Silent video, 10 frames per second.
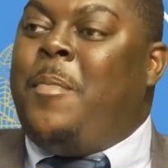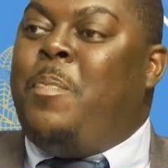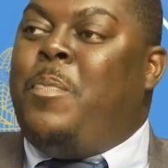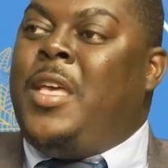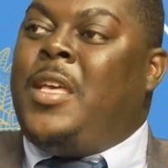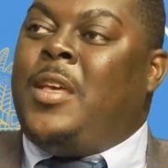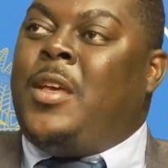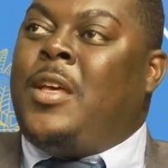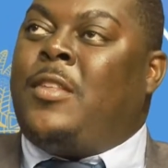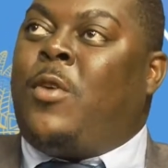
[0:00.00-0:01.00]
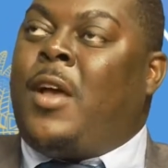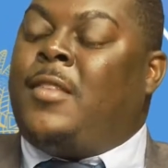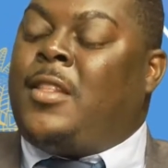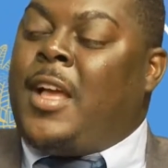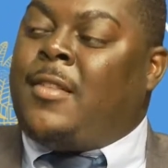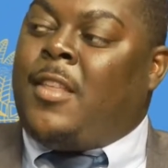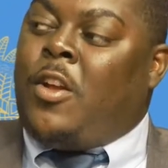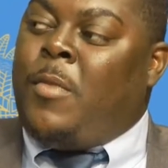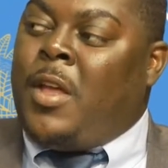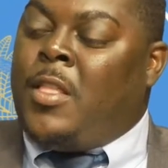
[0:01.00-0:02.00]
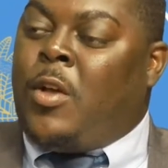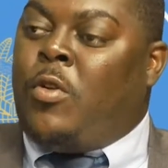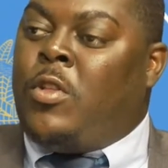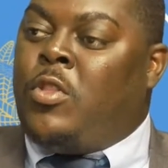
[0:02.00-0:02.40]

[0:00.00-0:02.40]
being as long as the